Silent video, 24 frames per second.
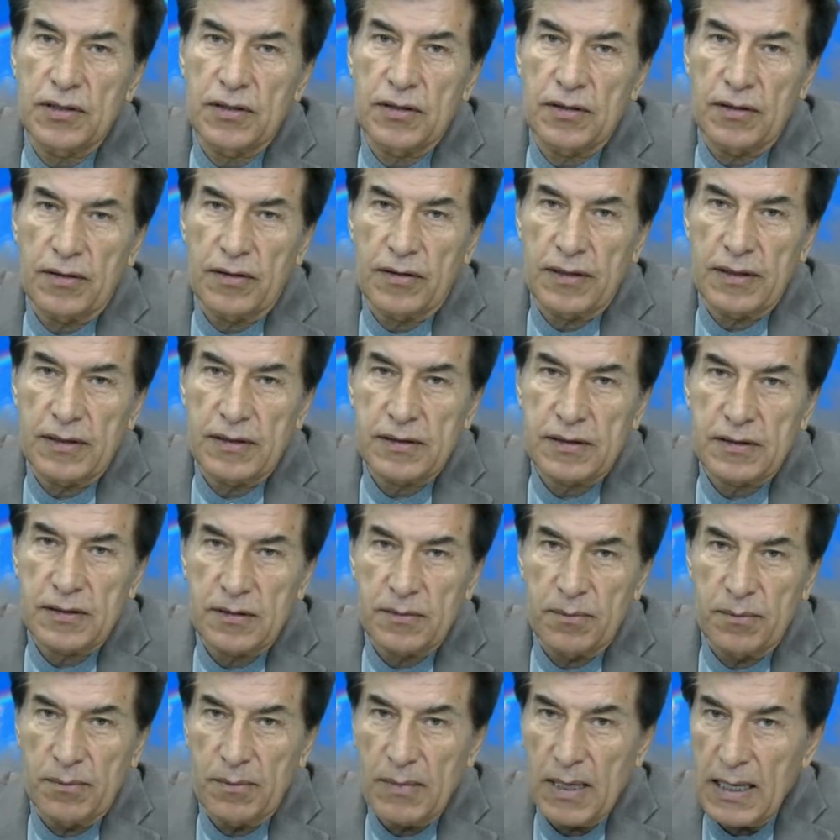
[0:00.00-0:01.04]
this
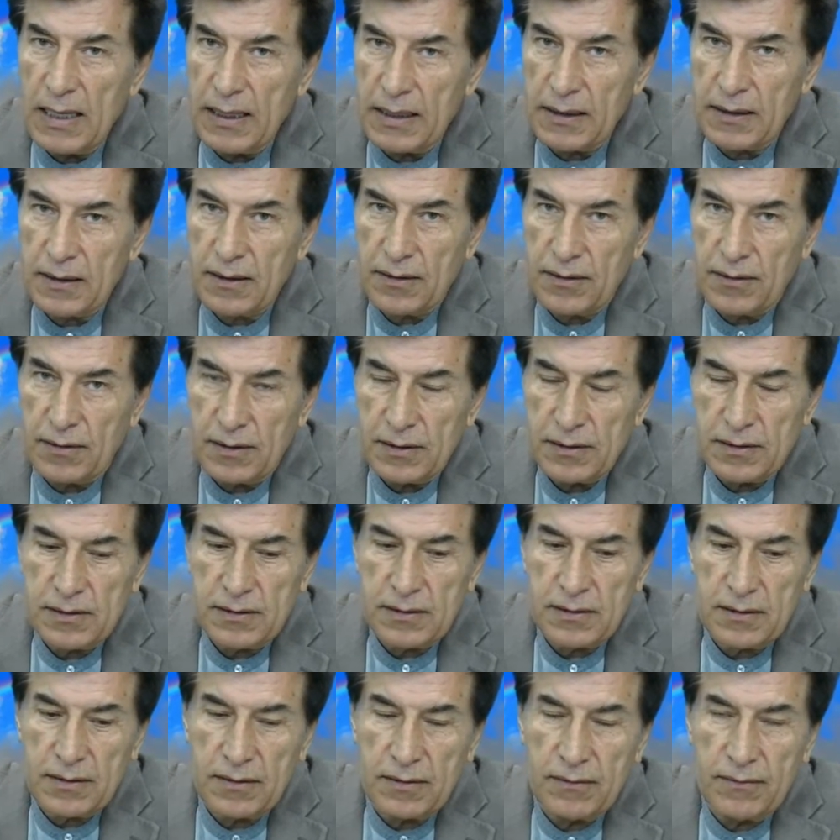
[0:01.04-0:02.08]
mic,
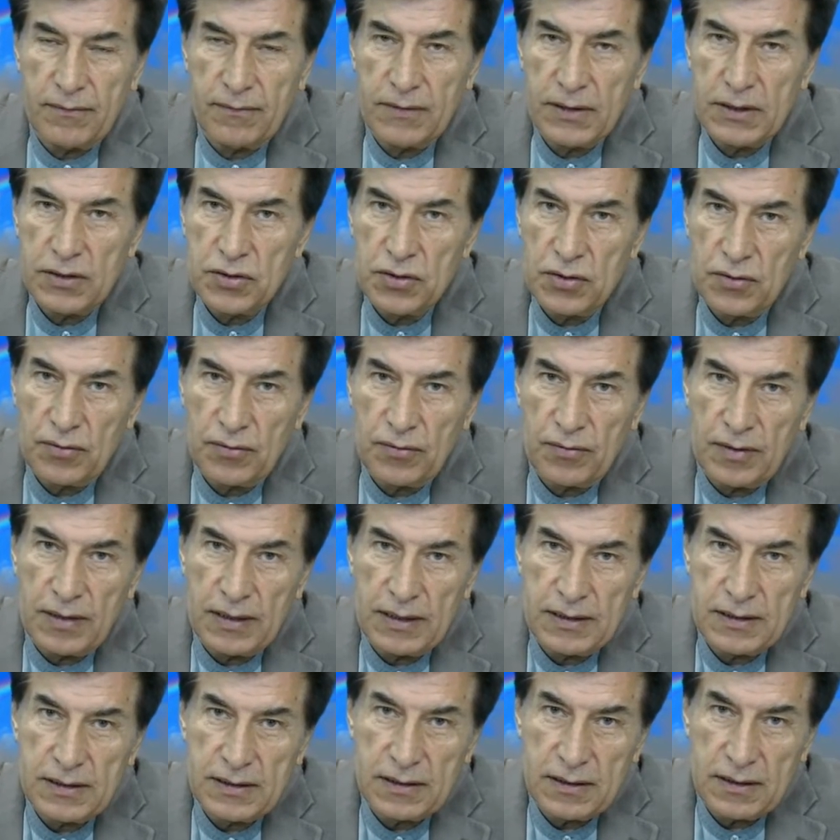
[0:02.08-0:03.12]
this video,
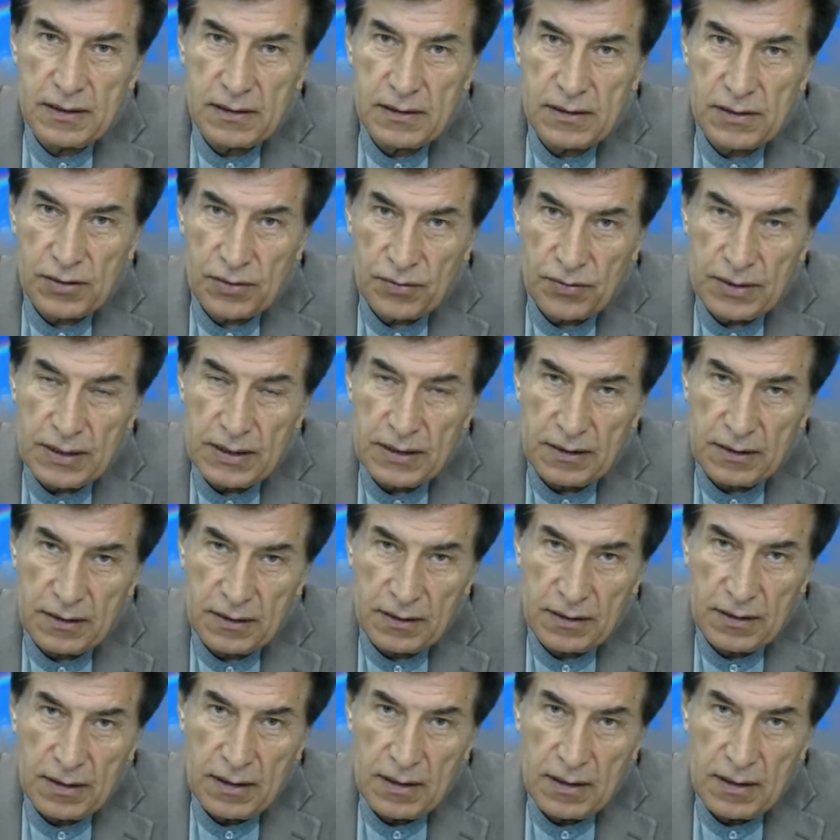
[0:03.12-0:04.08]
this screen